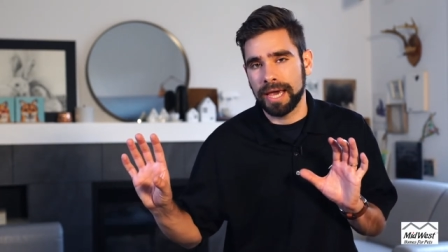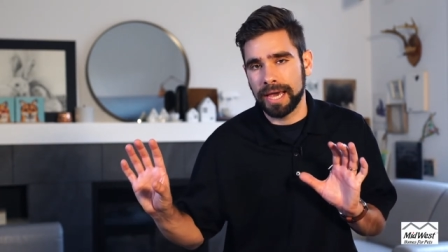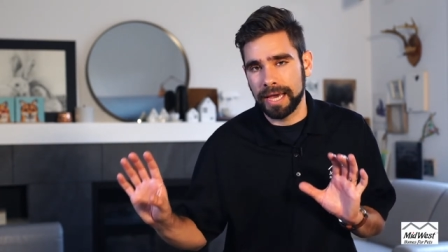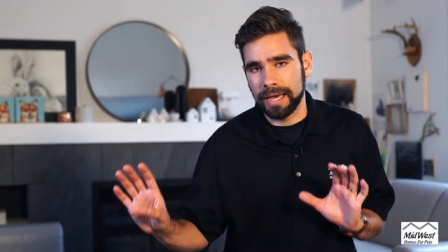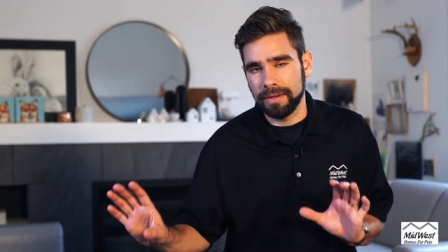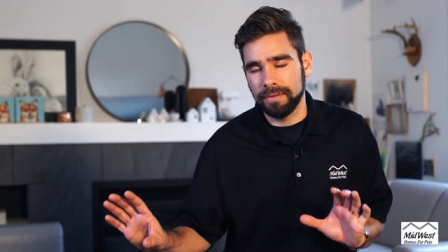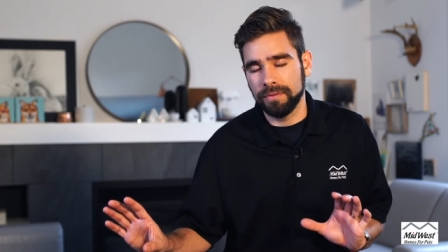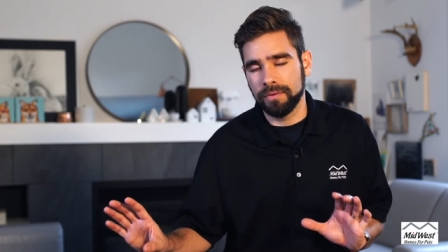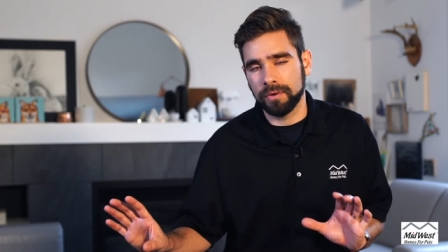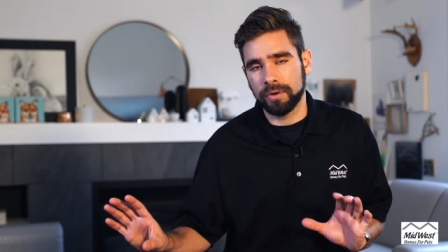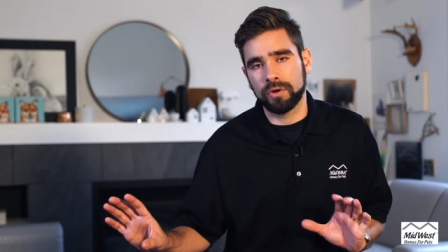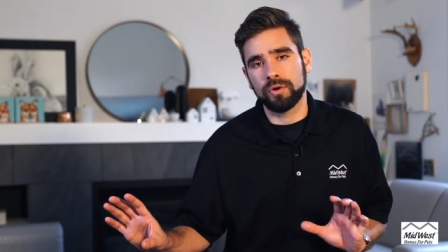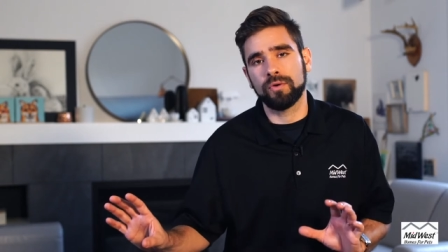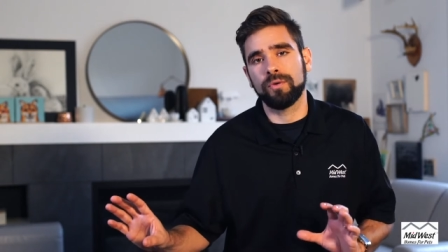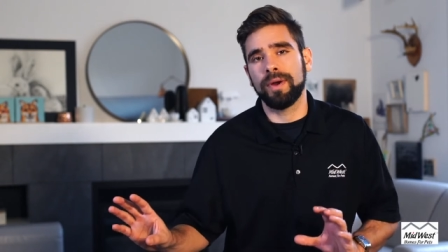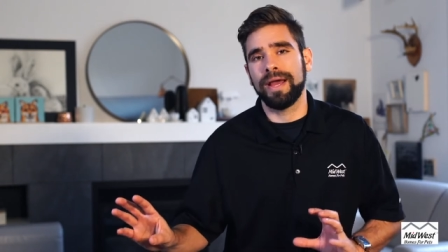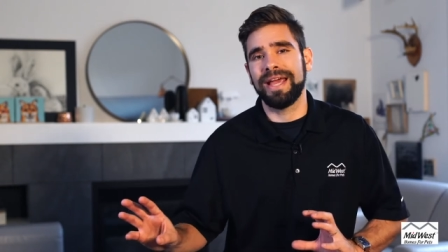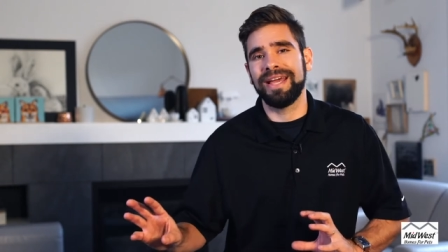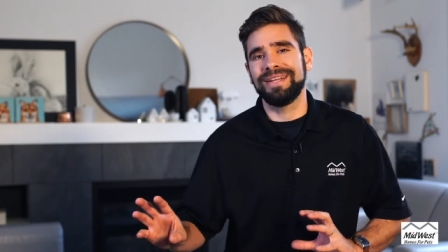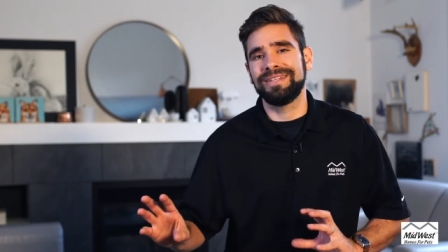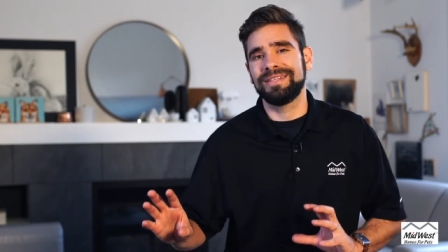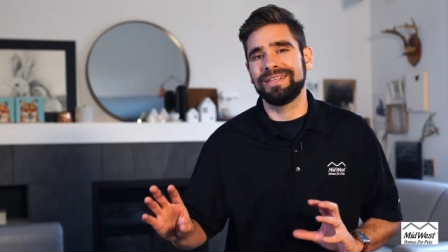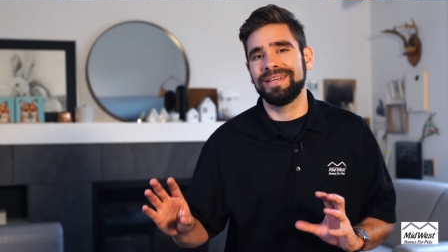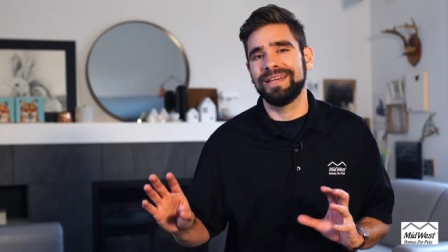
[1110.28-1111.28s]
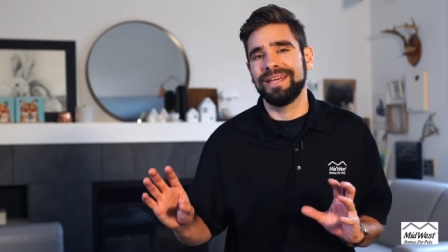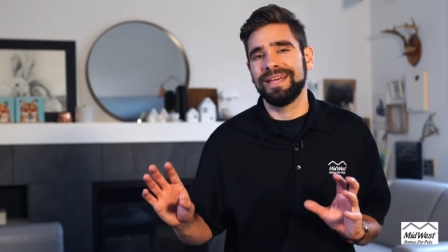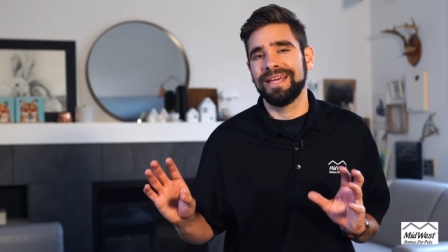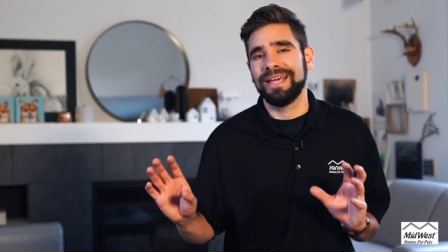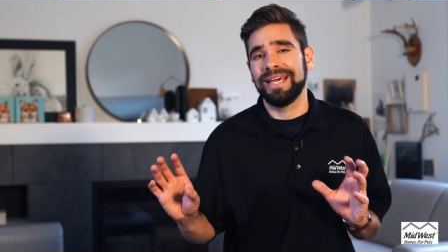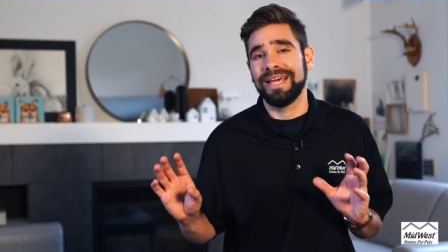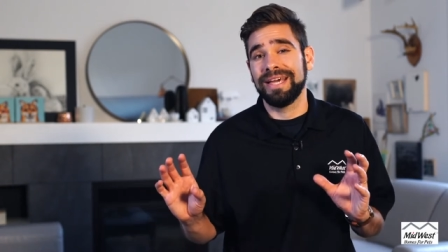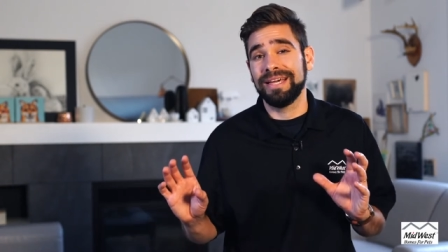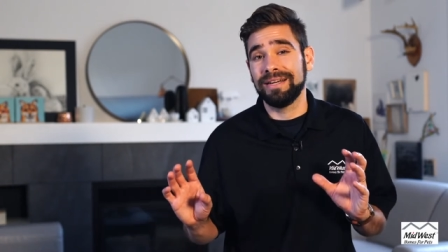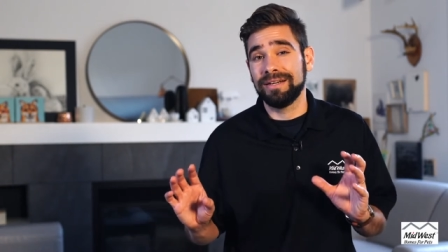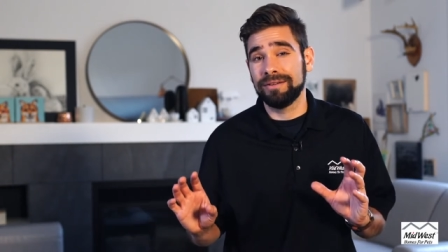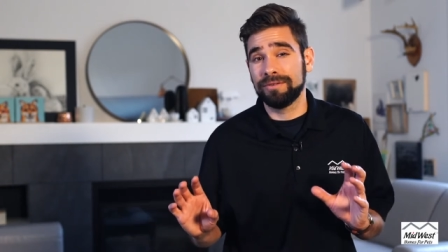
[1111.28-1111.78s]
in the crate.
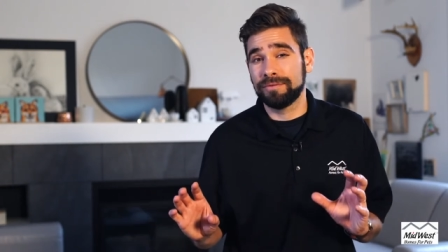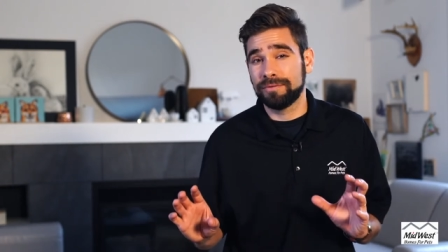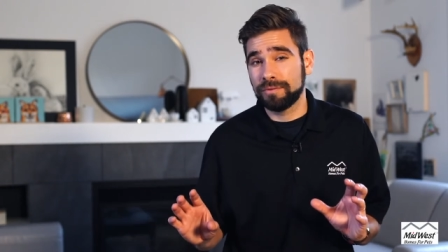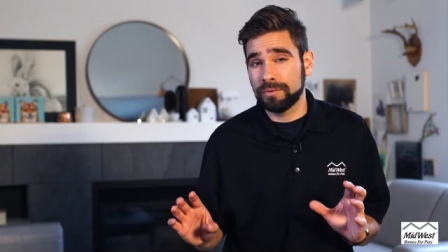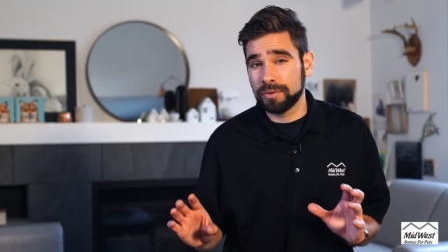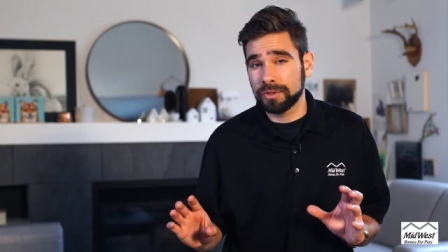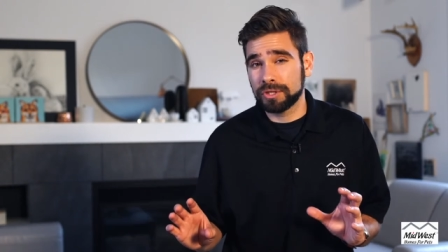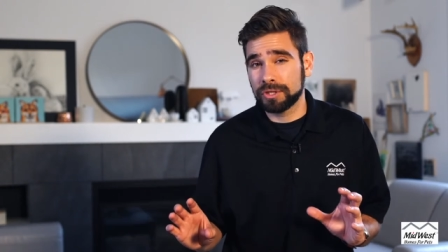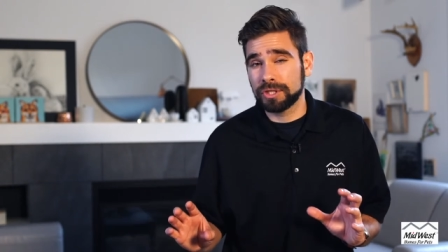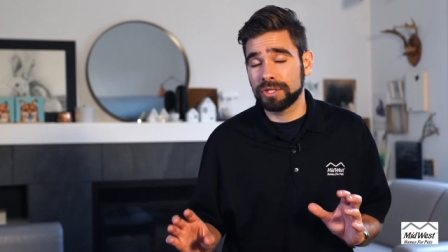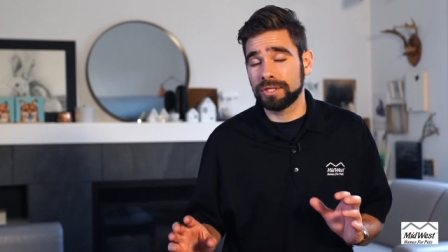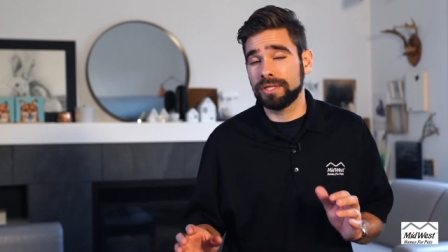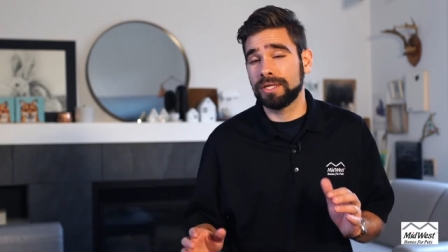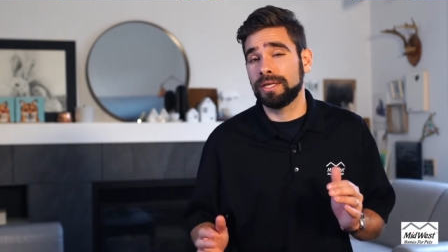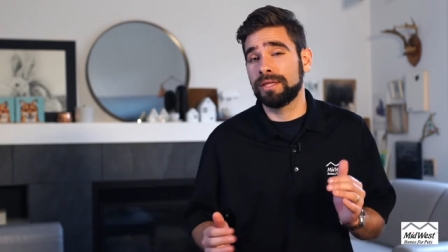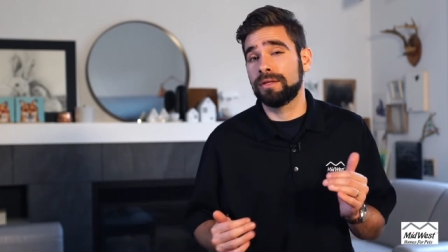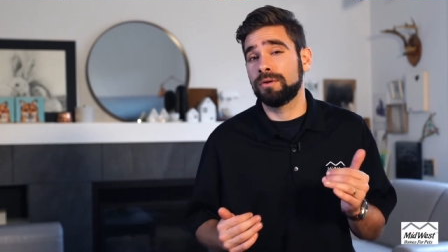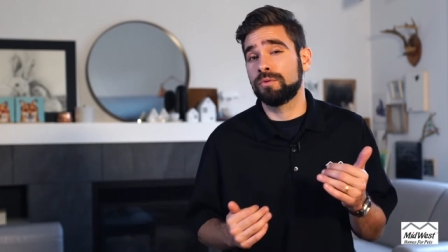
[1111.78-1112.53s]
And unfortunately,